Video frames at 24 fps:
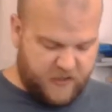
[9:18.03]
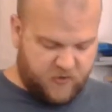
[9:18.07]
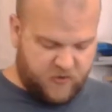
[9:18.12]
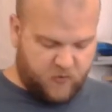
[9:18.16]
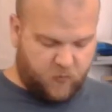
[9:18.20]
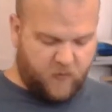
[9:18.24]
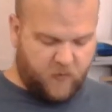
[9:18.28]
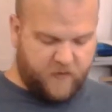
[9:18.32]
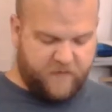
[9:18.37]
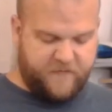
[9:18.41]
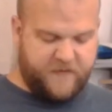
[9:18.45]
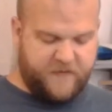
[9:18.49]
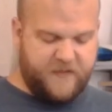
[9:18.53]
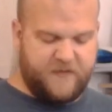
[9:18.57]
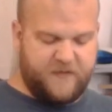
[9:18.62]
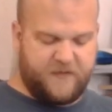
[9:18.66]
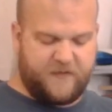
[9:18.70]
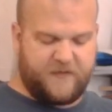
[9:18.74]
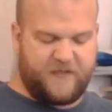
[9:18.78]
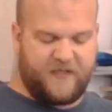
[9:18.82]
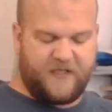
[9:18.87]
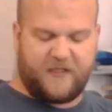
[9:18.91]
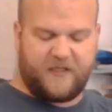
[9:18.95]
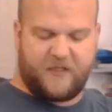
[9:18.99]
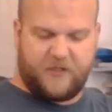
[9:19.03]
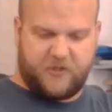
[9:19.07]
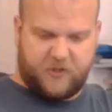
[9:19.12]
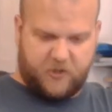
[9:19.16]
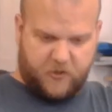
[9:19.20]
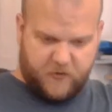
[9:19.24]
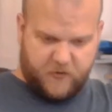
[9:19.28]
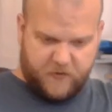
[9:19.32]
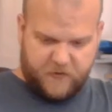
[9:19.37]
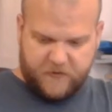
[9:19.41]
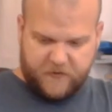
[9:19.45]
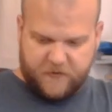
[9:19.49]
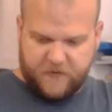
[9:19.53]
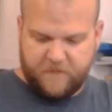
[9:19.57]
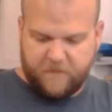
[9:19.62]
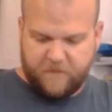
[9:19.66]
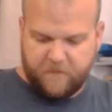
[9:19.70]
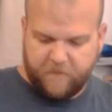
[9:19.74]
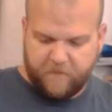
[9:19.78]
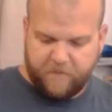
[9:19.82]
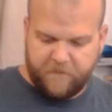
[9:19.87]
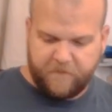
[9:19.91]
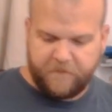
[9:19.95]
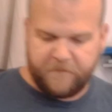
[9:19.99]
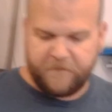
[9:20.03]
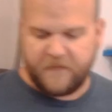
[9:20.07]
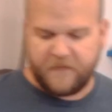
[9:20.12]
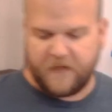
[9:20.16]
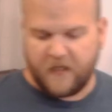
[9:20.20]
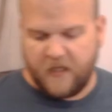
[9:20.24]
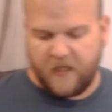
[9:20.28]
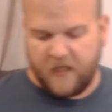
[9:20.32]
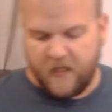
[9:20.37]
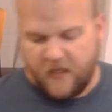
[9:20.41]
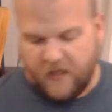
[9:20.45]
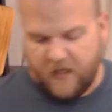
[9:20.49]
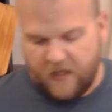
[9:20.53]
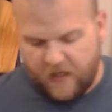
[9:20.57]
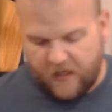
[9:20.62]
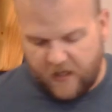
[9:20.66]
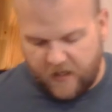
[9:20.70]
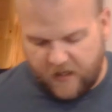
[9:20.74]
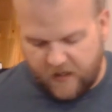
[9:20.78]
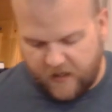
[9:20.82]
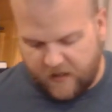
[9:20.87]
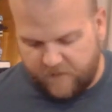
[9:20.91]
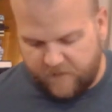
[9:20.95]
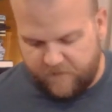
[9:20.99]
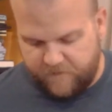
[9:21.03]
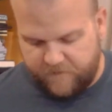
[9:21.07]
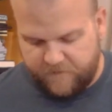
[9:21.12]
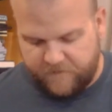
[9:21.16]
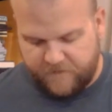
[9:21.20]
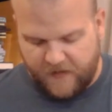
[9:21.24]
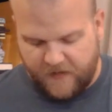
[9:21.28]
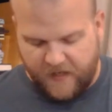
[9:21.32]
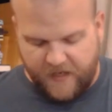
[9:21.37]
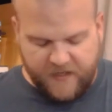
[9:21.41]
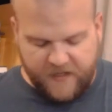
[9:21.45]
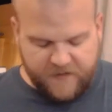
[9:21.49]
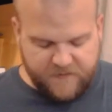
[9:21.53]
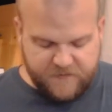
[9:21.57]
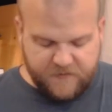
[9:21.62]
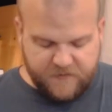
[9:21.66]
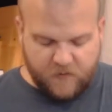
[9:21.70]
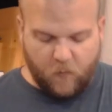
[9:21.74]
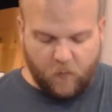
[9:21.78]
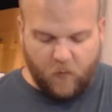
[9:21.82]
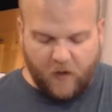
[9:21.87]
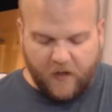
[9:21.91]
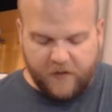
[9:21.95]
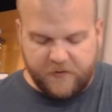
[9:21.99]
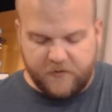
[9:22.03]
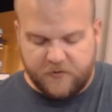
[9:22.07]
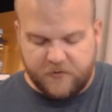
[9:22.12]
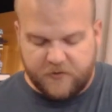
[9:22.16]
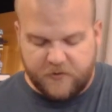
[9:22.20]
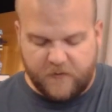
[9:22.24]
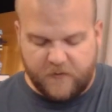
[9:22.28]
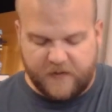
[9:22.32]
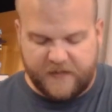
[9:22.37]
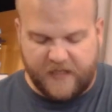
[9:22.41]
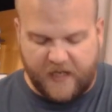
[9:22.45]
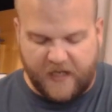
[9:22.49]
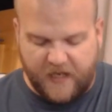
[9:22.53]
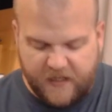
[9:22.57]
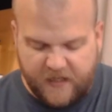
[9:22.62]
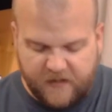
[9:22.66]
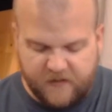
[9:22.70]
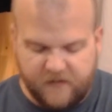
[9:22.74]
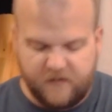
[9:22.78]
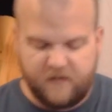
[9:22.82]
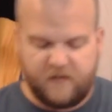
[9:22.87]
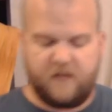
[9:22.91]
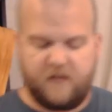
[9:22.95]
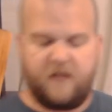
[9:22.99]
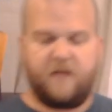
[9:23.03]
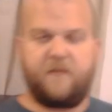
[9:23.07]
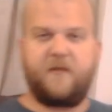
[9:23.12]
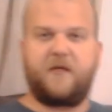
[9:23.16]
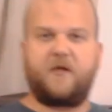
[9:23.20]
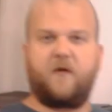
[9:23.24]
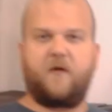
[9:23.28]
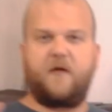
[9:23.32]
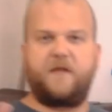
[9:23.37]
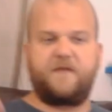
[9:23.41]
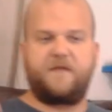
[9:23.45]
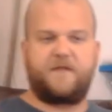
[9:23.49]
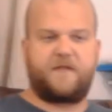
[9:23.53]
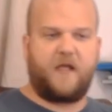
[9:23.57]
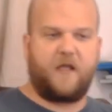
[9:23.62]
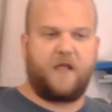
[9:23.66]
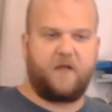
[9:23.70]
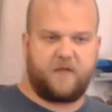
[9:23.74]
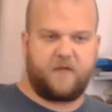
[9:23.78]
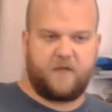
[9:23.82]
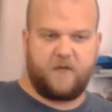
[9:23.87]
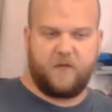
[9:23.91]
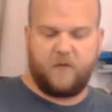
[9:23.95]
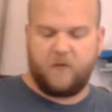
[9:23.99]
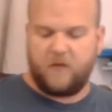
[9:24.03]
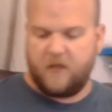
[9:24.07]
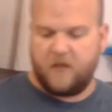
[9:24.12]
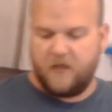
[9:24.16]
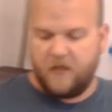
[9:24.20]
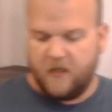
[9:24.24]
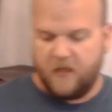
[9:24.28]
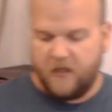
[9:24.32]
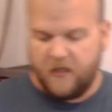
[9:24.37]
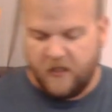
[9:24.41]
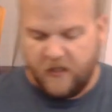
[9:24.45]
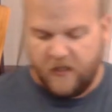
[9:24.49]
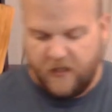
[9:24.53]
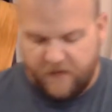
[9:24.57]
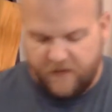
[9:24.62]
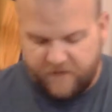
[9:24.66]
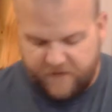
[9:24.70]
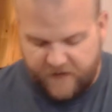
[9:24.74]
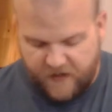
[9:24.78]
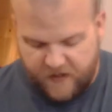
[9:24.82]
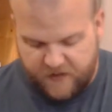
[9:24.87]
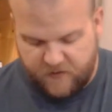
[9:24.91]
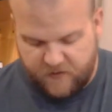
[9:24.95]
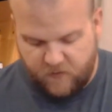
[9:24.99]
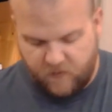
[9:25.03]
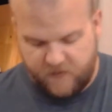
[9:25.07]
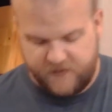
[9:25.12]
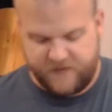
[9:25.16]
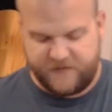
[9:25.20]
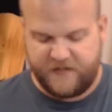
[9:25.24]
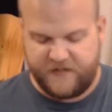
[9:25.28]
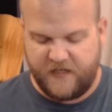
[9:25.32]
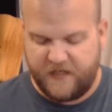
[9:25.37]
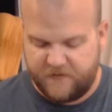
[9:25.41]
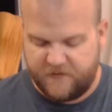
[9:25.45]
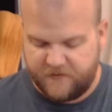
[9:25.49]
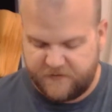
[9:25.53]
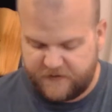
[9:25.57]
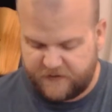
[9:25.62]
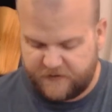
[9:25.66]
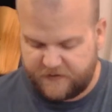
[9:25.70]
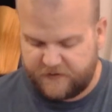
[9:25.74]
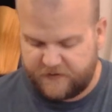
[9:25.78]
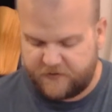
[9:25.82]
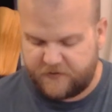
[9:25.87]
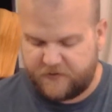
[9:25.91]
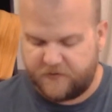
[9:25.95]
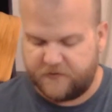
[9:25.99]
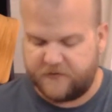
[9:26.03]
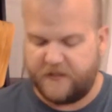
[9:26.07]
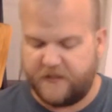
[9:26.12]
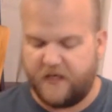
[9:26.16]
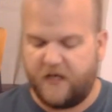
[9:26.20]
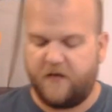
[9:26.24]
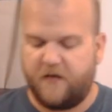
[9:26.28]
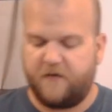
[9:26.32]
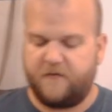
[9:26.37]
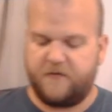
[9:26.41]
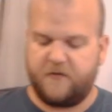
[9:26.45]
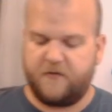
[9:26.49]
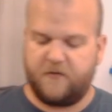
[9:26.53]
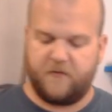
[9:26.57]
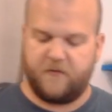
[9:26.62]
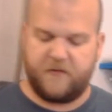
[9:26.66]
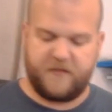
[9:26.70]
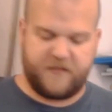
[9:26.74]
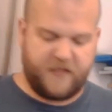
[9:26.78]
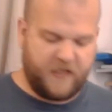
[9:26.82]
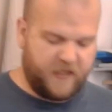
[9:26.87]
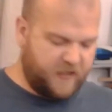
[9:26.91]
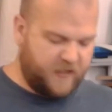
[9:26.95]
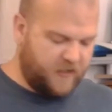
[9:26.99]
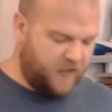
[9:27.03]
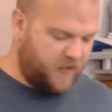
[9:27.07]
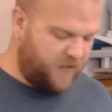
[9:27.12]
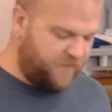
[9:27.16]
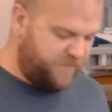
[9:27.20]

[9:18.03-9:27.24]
each one of these signatures. And while you're doing that, let me go ahead and tell you that you want to set your signatures down, you want to take it